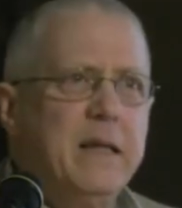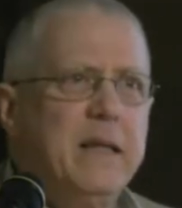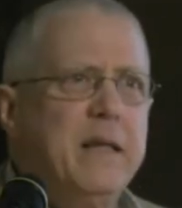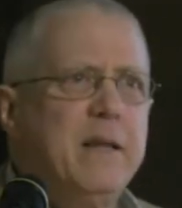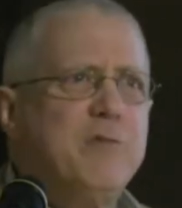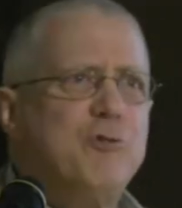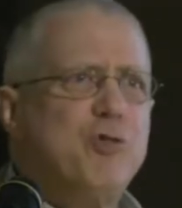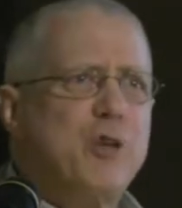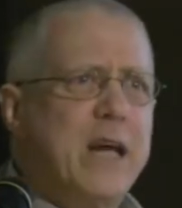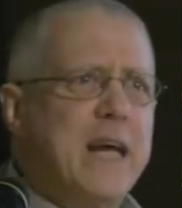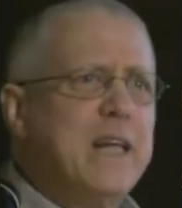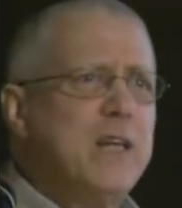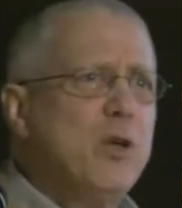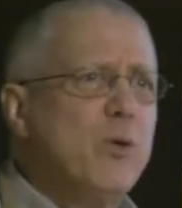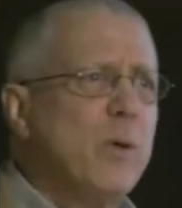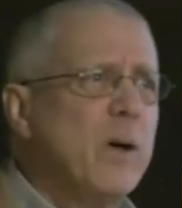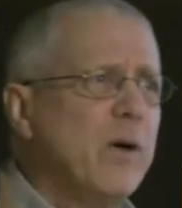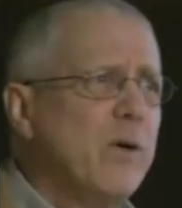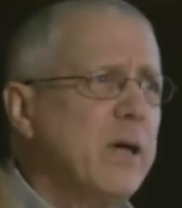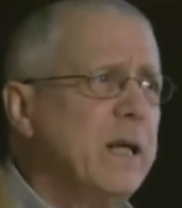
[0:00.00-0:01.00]
In
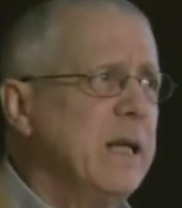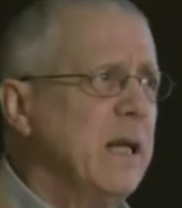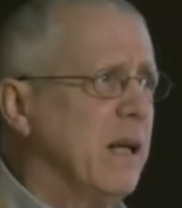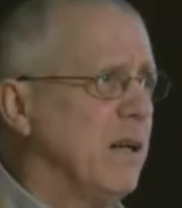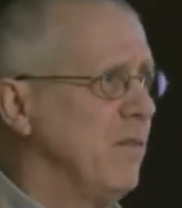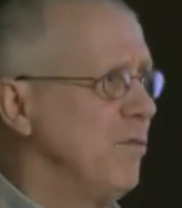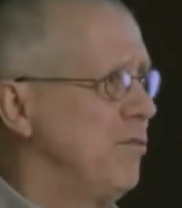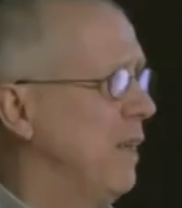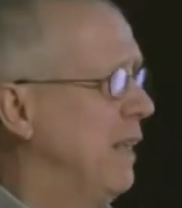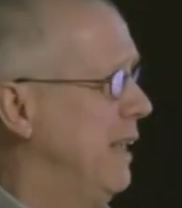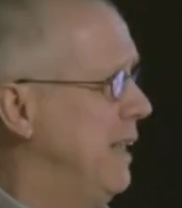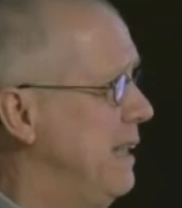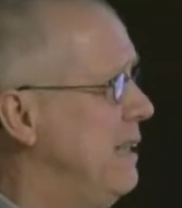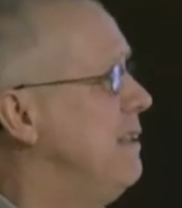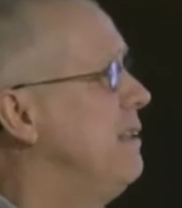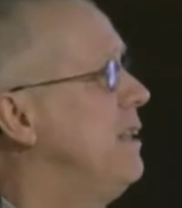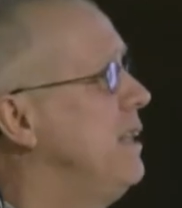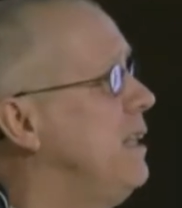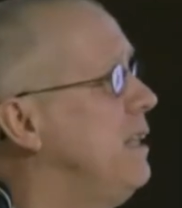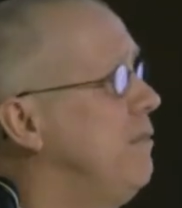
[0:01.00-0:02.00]
January of
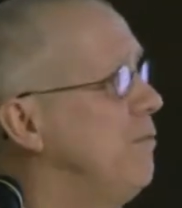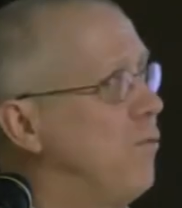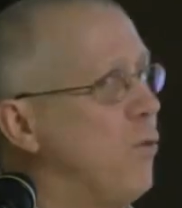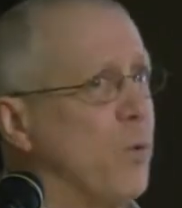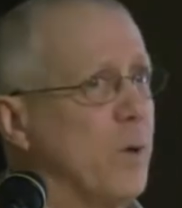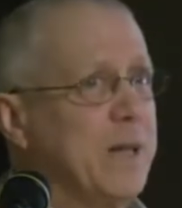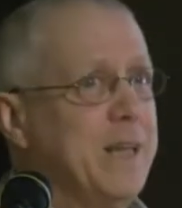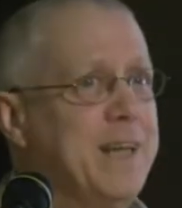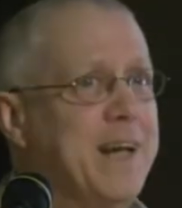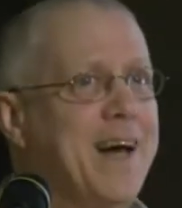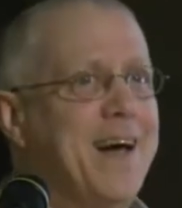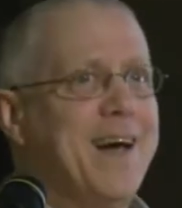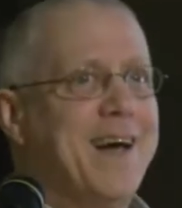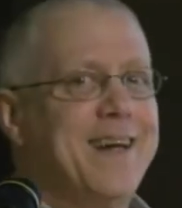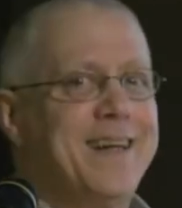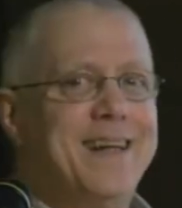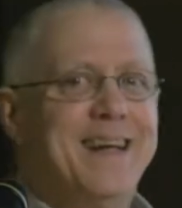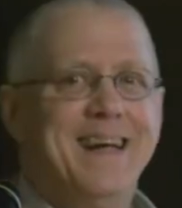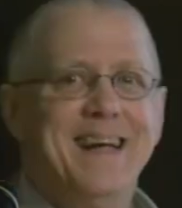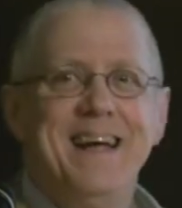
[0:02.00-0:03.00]

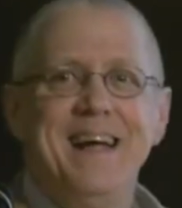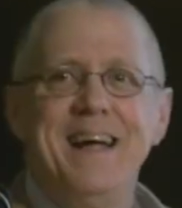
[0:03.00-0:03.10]
1849,